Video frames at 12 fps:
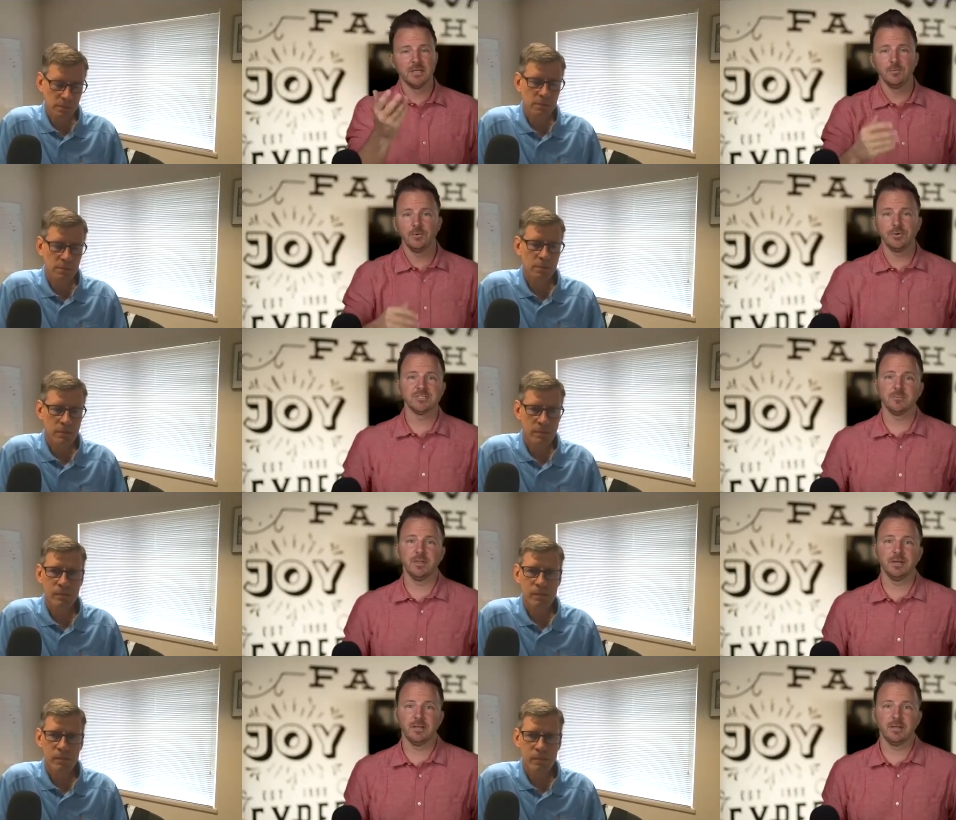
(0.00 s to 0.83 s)
Speaker 1: you're doing something
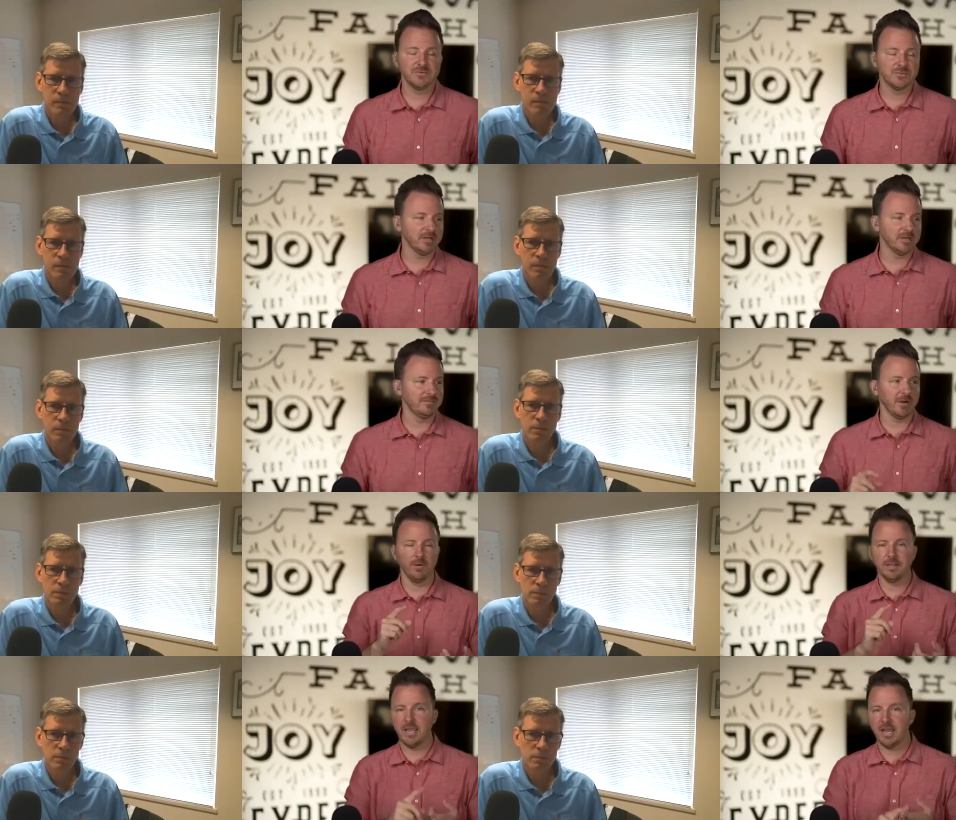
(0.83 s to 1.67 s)
like live stream you got to figure out
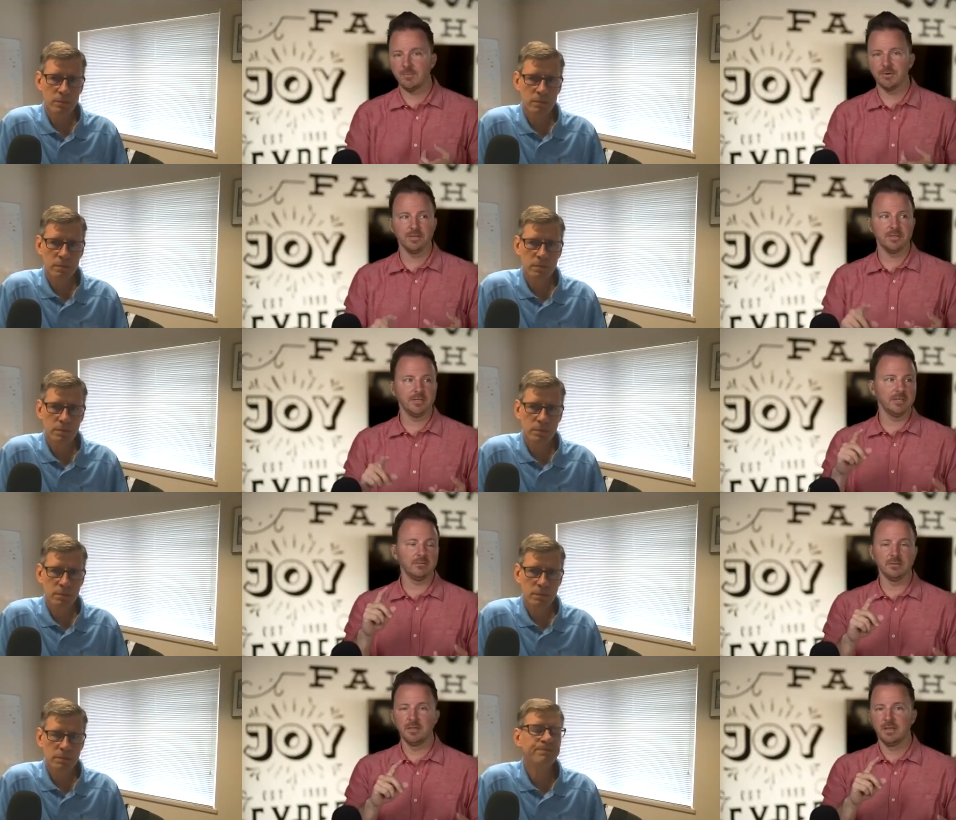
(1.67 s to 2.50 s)
what camera you need
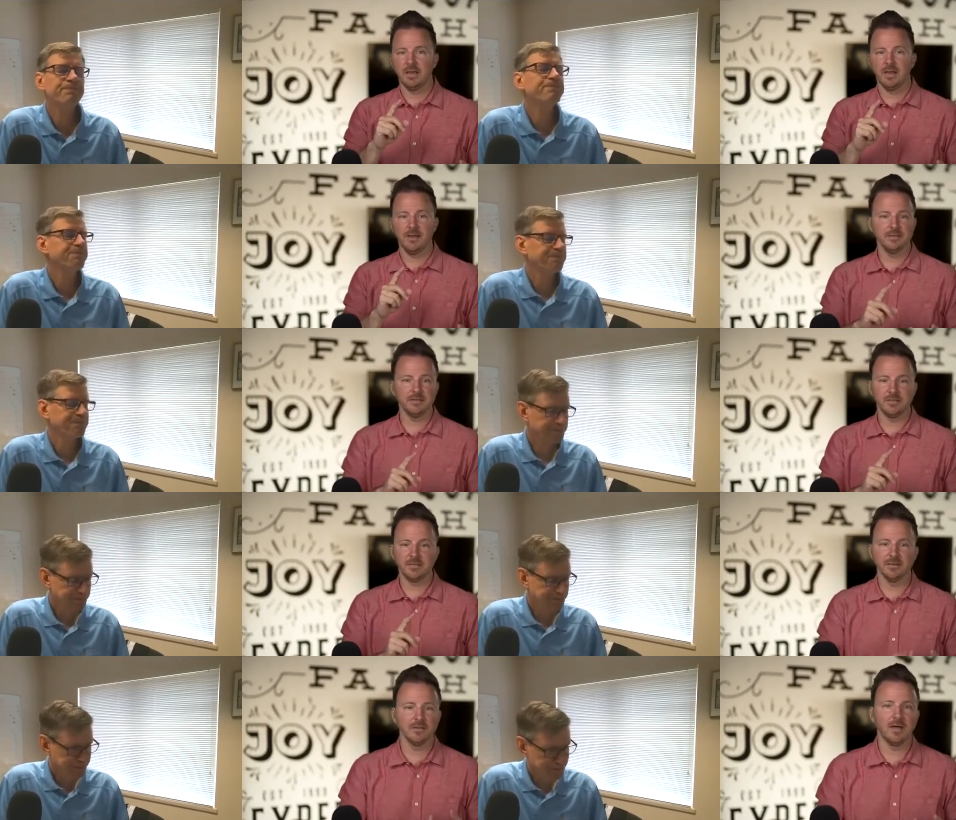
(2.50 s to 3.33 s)
and how are you going to get it
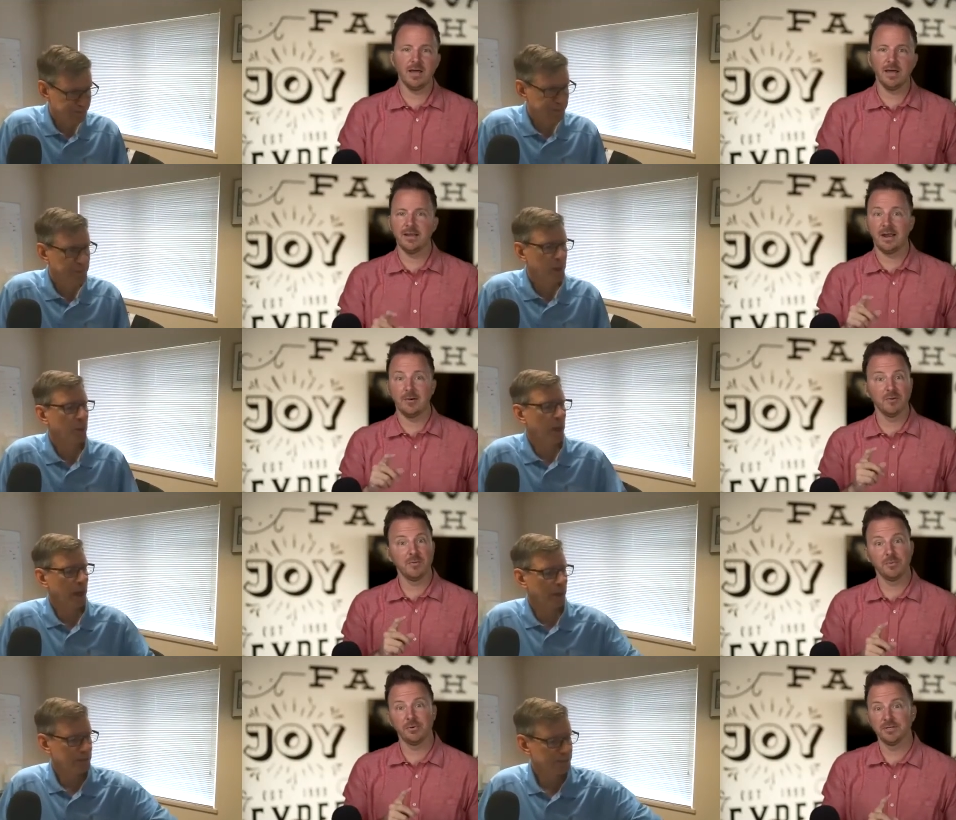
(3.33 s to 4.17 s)
online how are the people
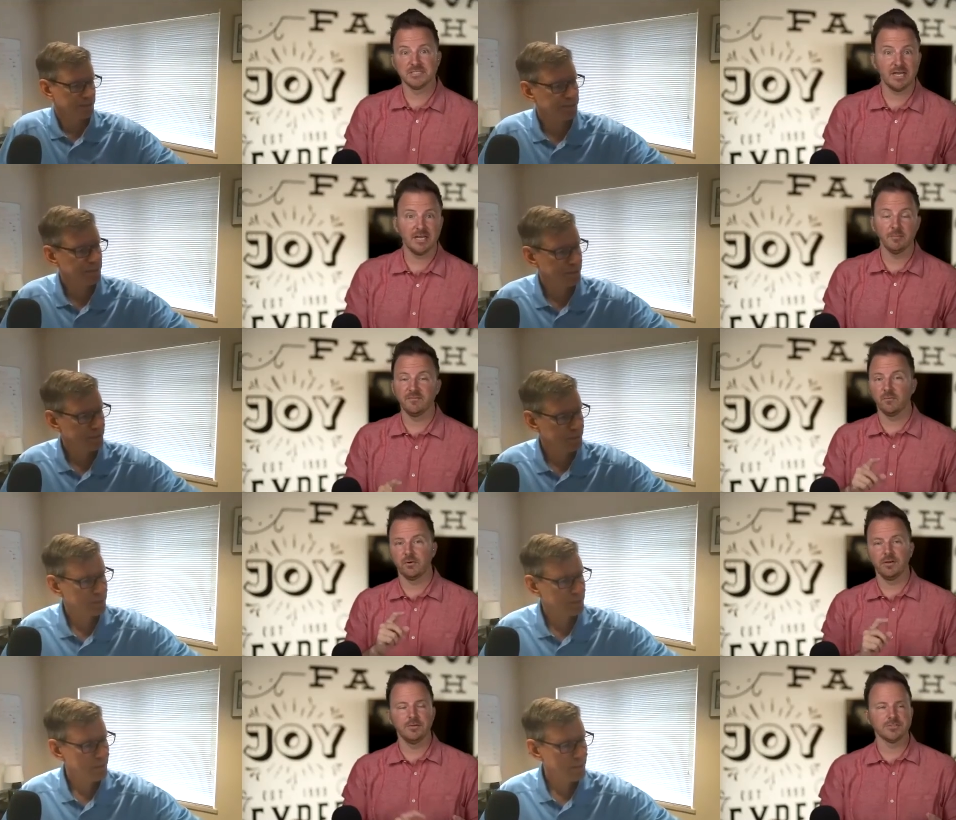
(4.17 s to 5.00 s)
right. going to sign up for it
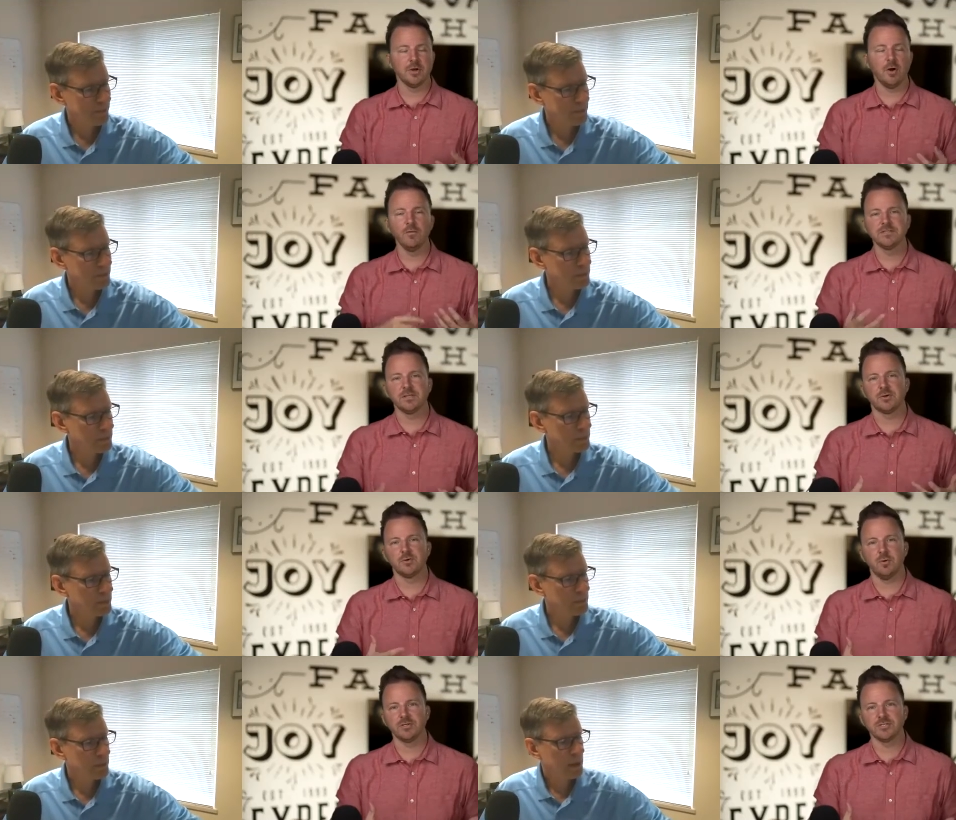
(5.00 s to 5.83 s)
and there's all these other
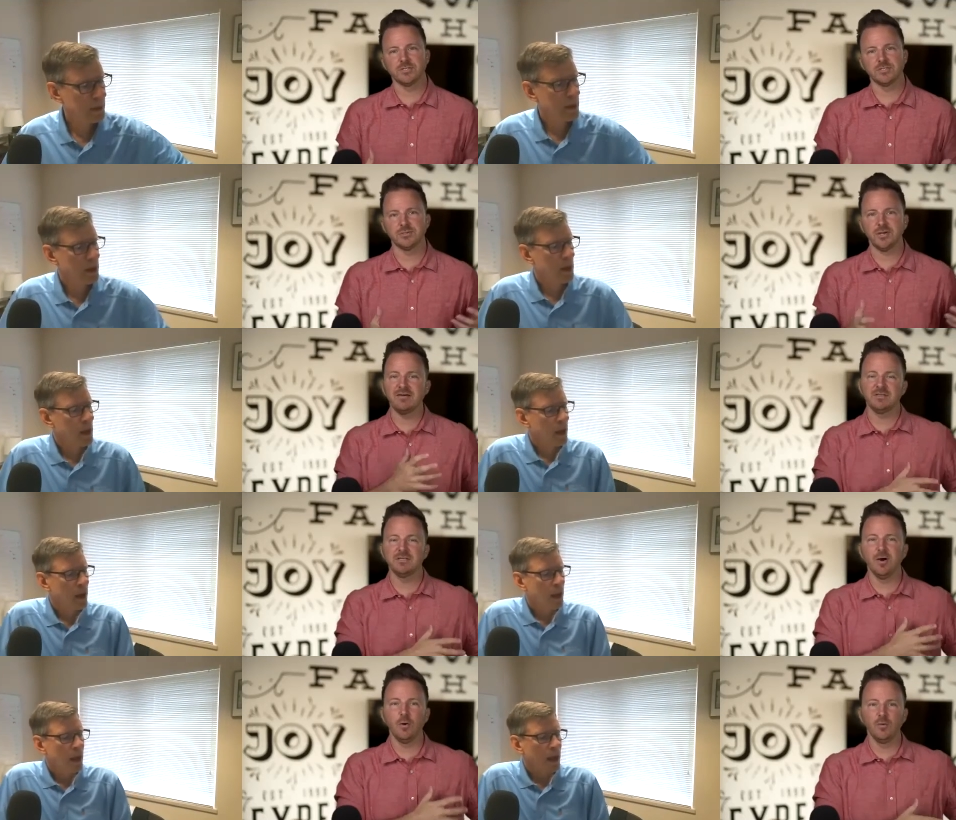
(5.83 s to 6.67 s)
questions that you haven't
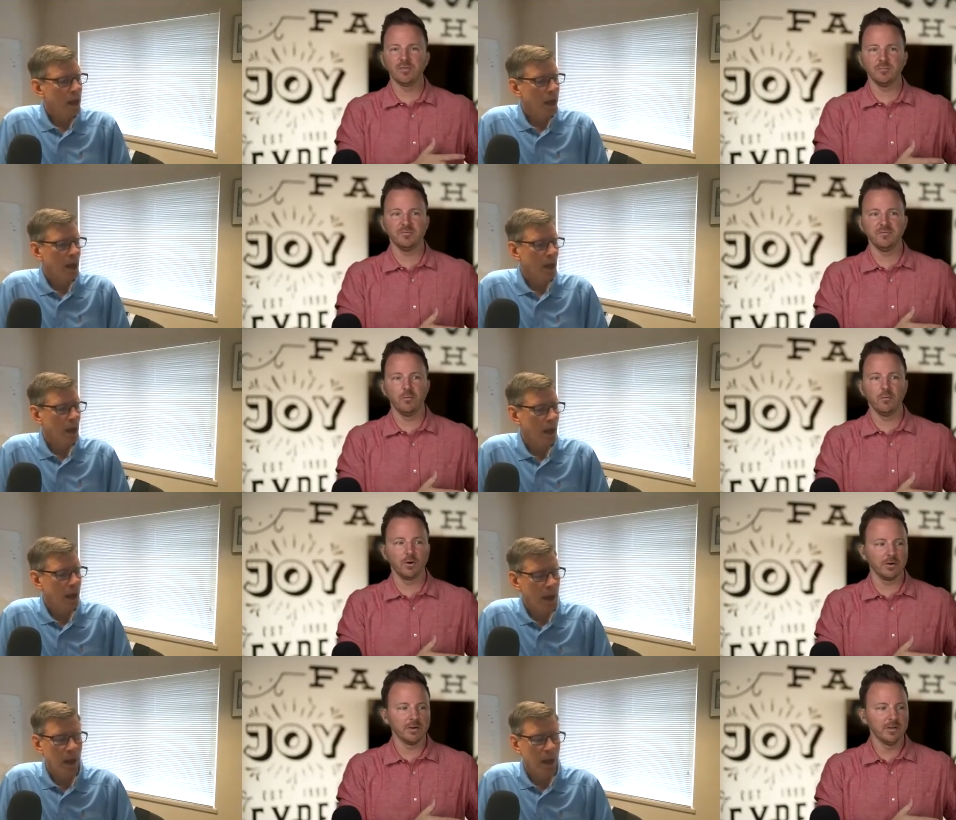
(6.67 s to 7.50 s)
dealt with
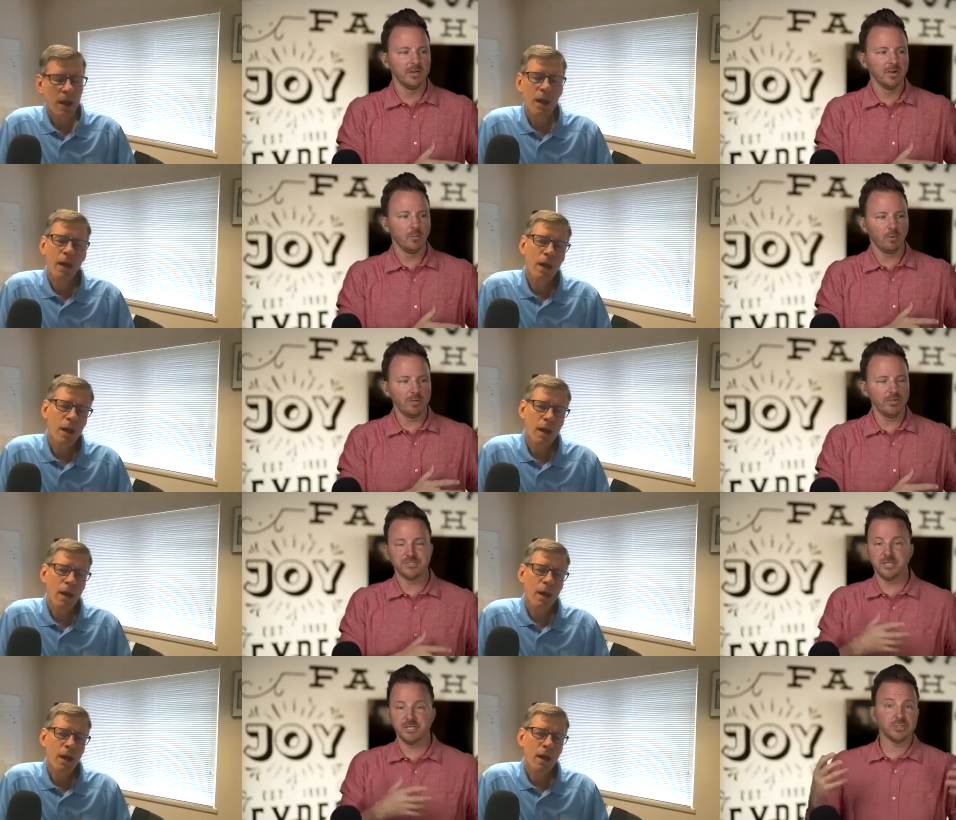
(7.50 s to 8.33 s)
before where you just
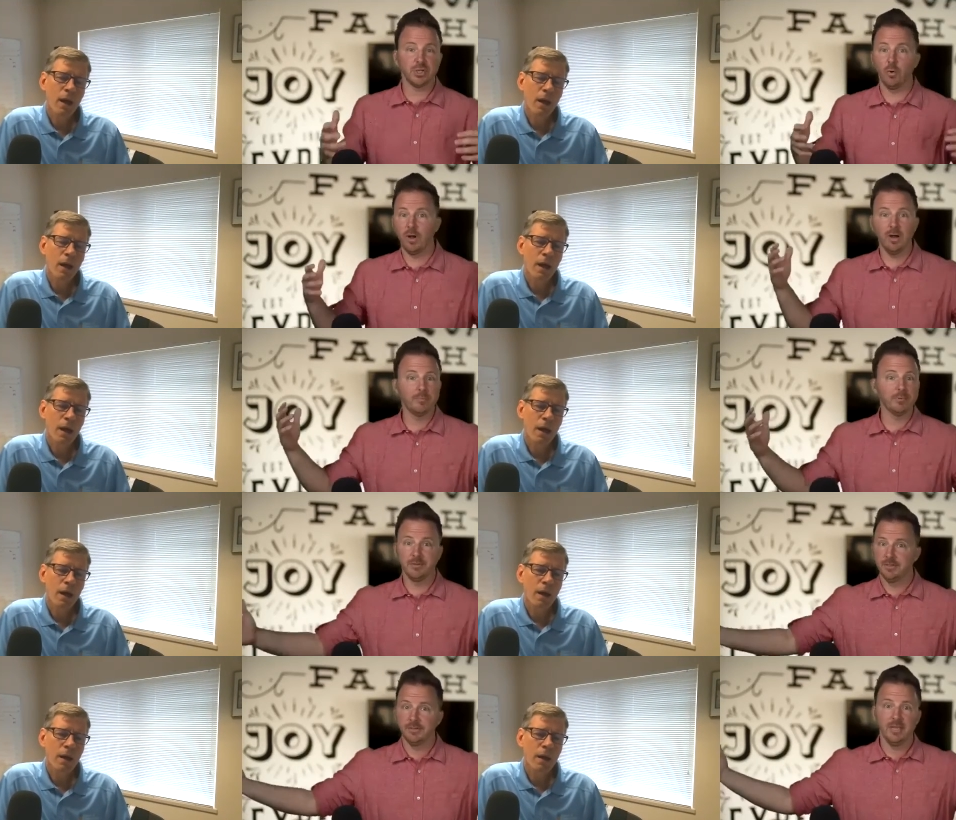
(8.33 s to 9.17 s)
had to show up
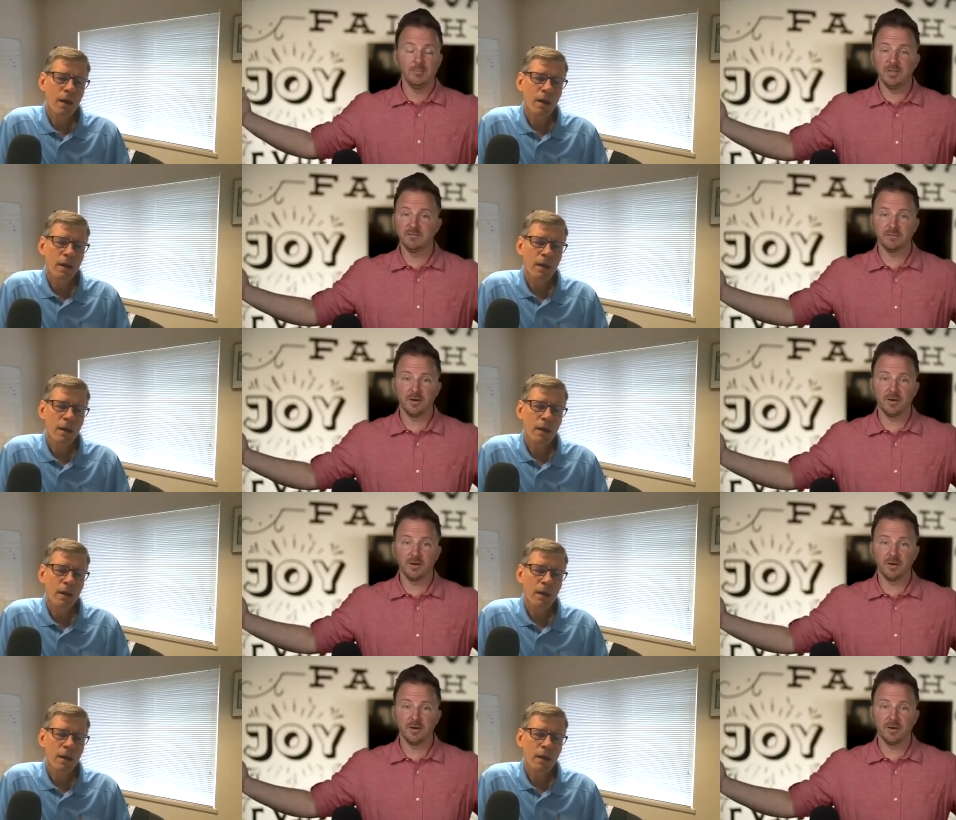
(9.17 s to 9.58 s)
and be in front of